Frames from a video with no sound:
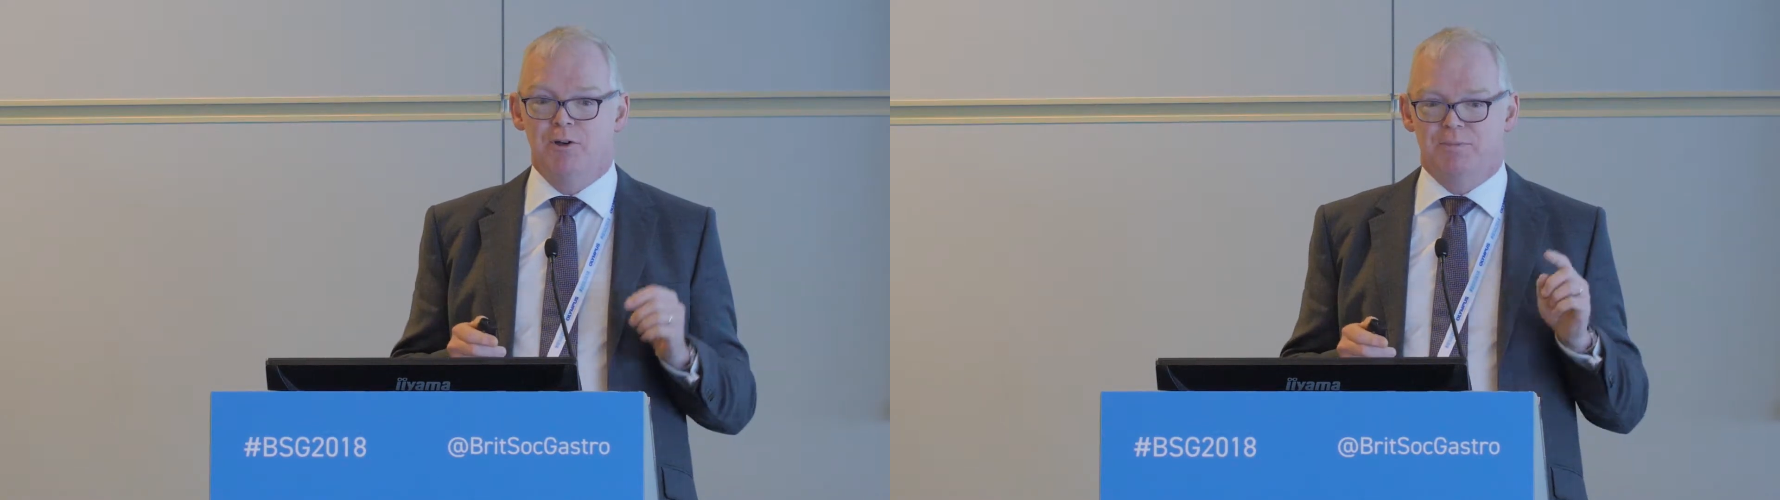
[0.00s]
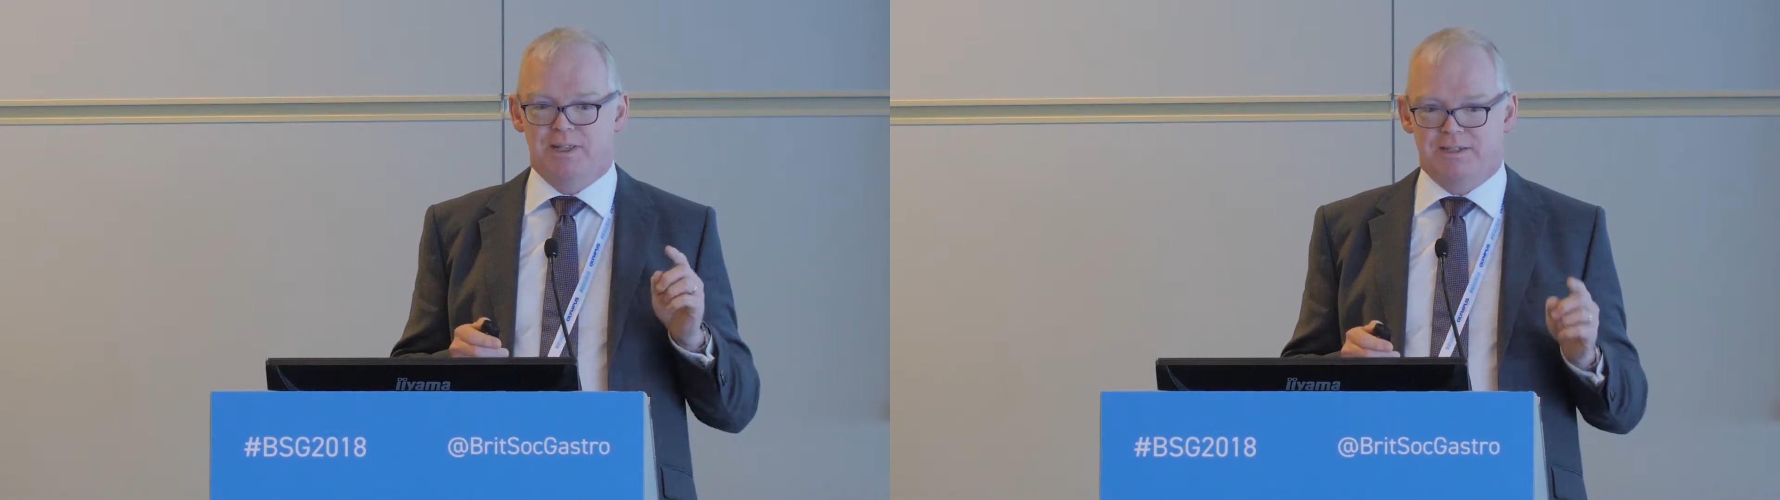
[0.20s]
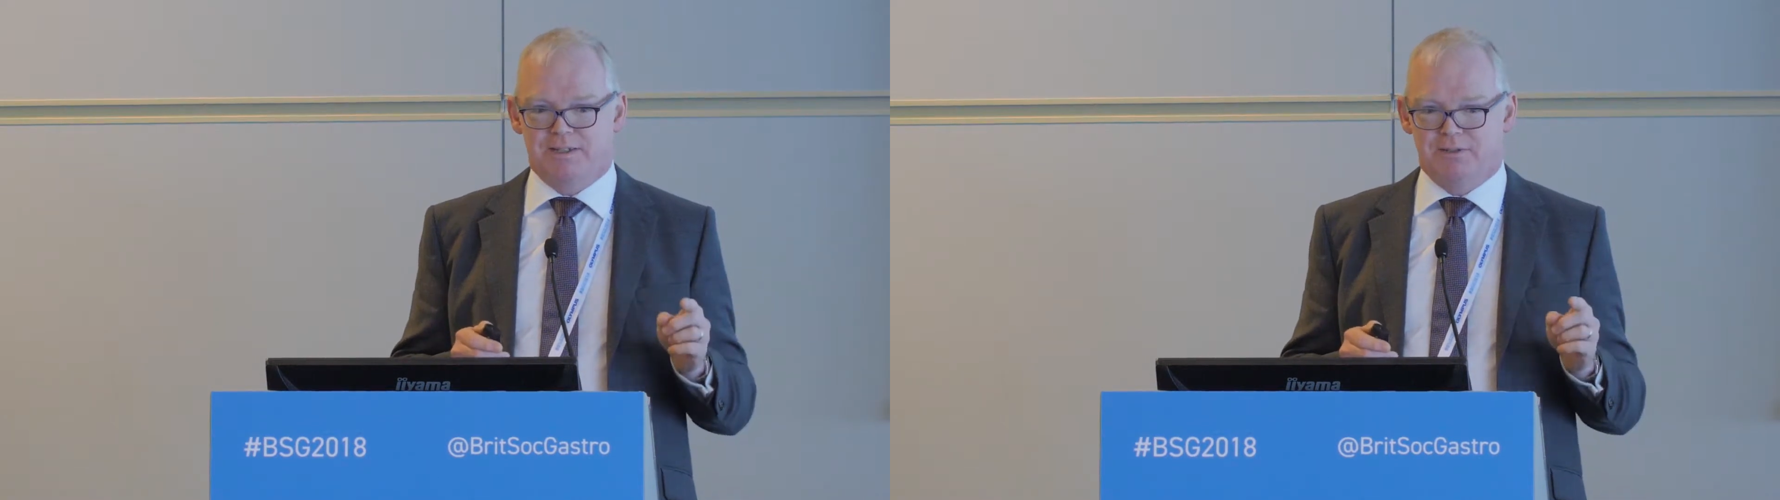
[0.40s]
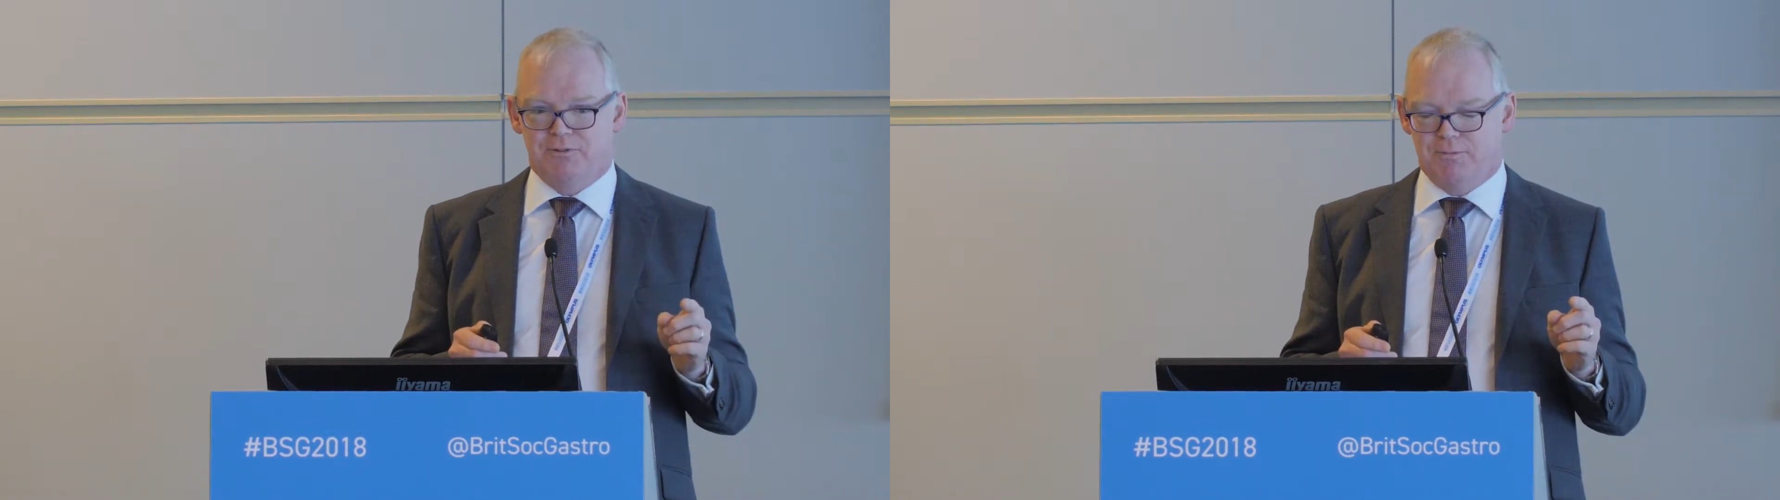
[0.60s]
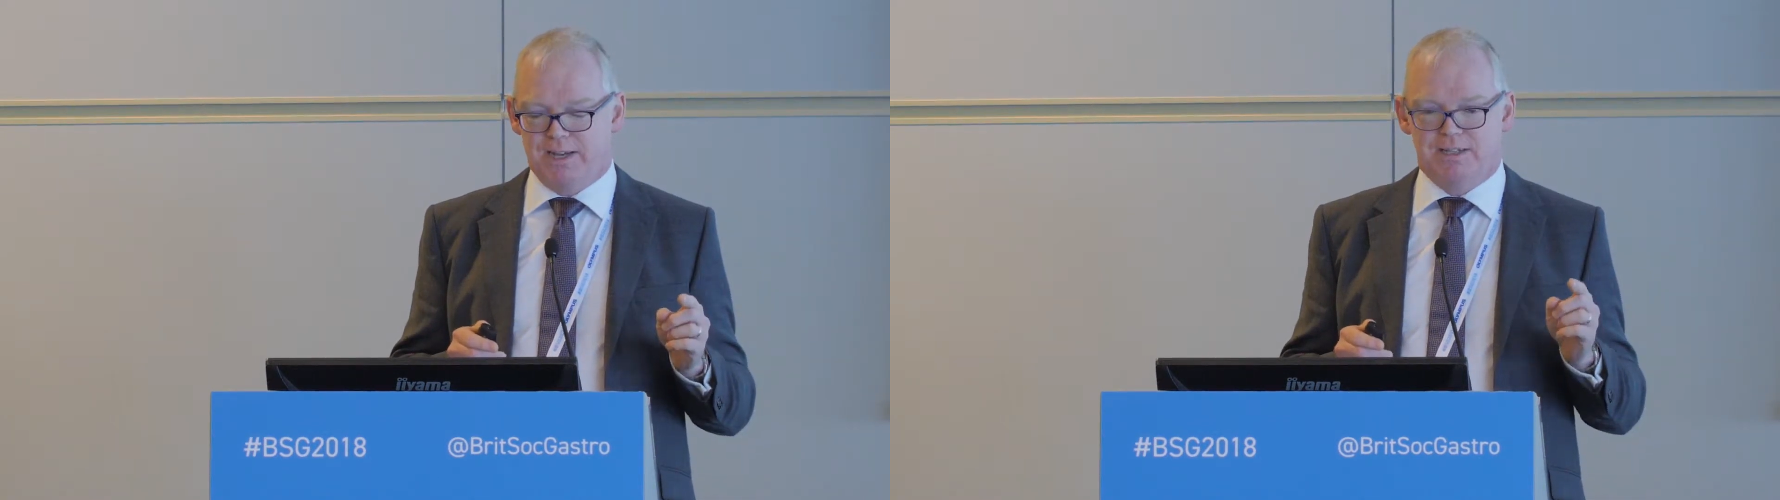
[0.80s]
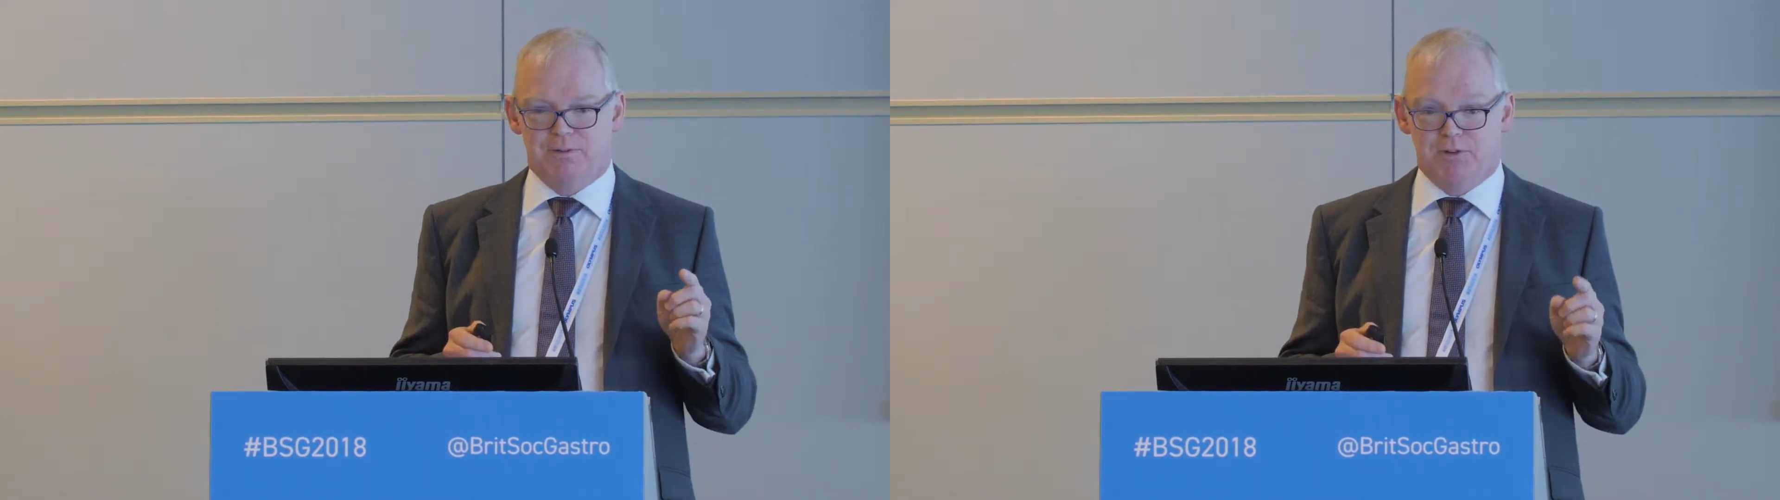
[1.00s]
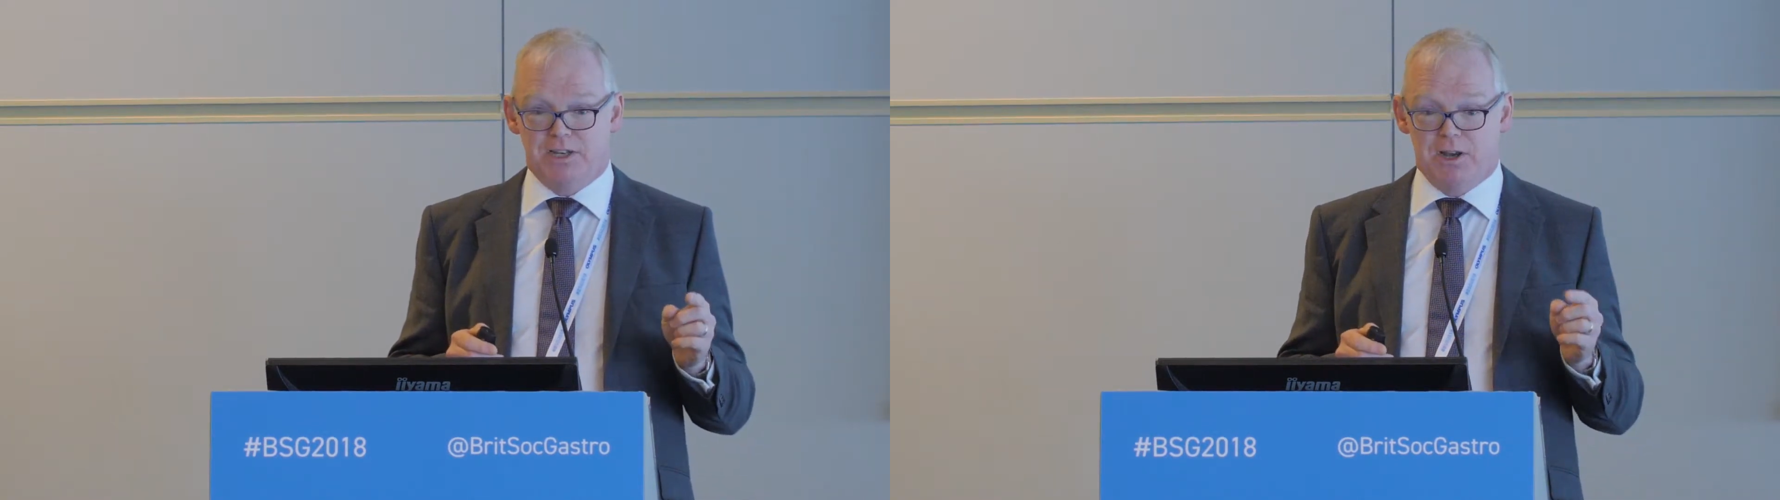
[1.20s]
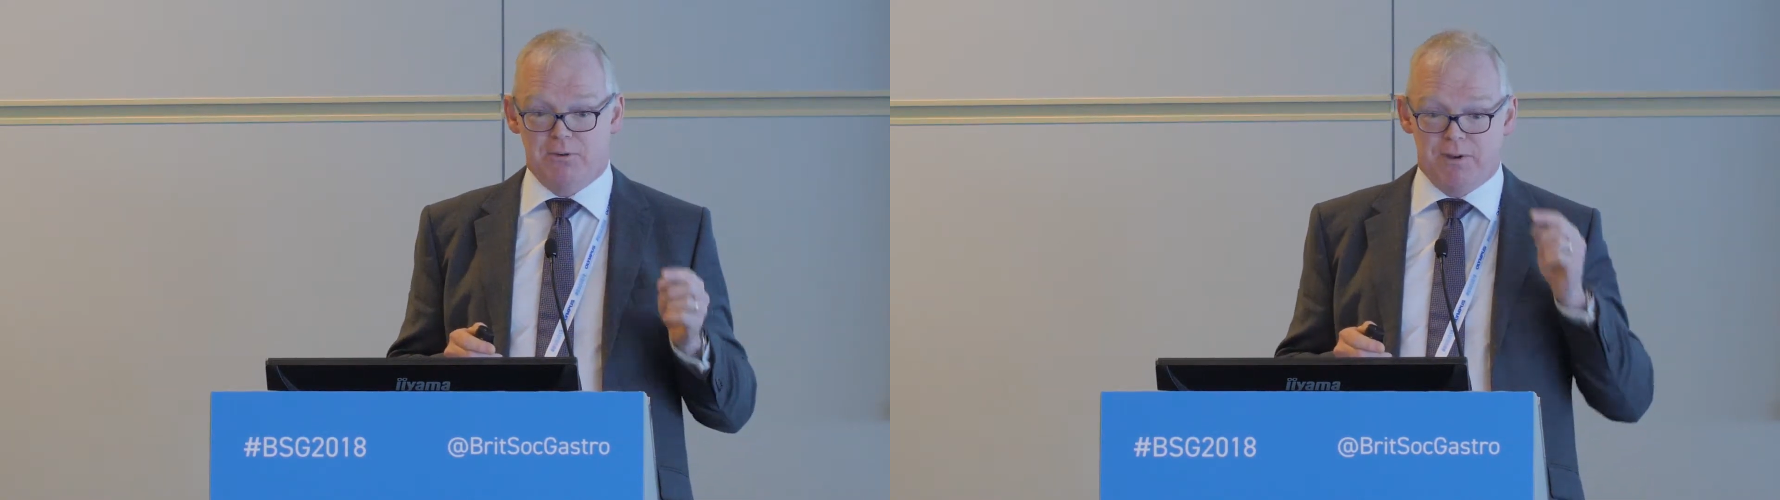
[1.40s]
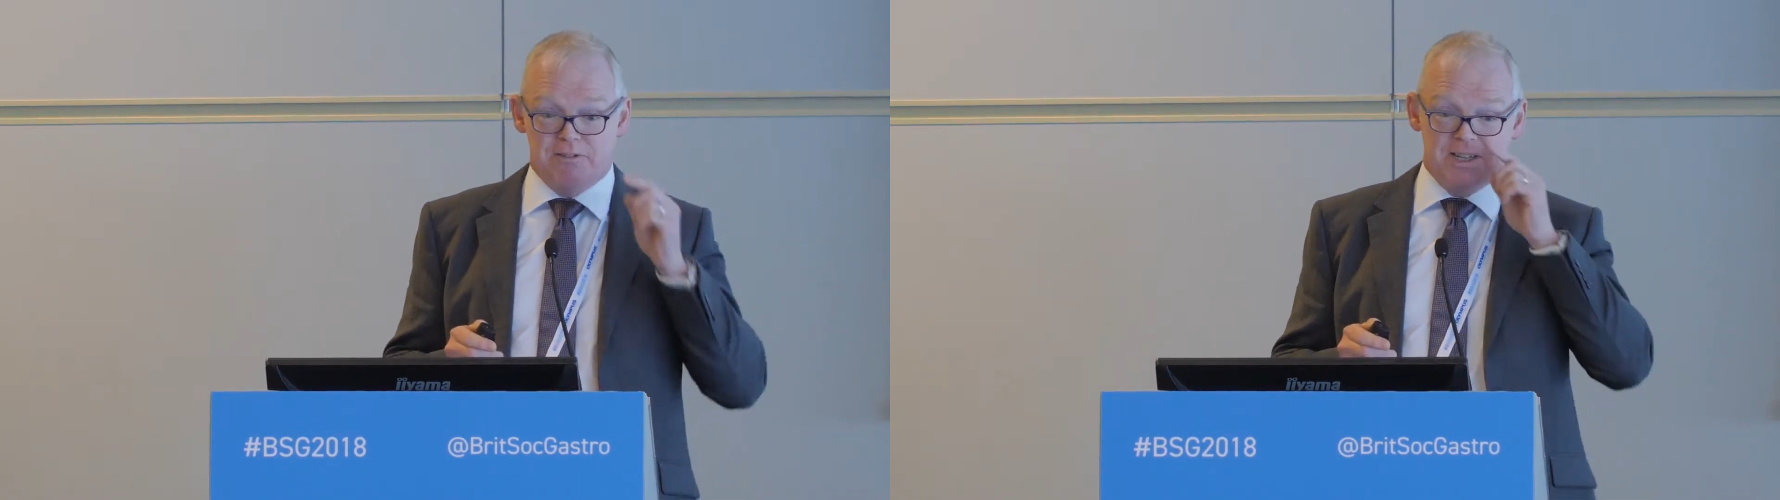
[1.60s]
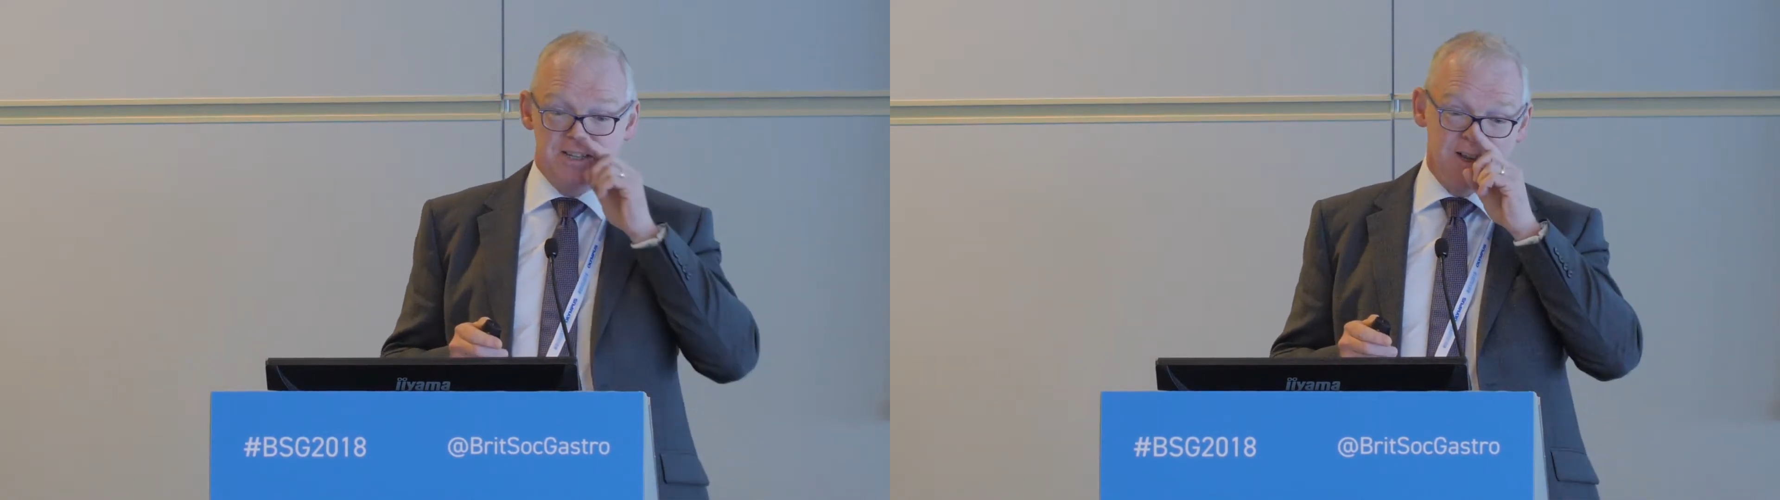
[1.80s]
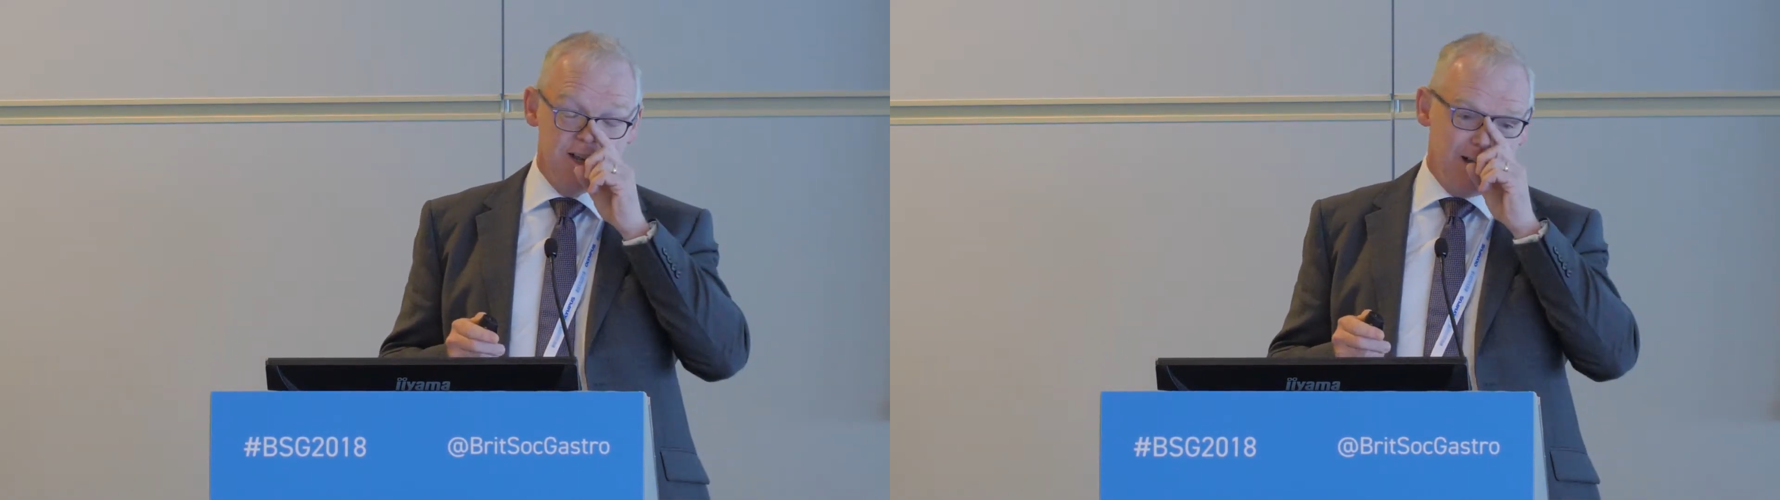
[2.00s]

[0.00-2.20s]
but there's still waste, and we know where it is.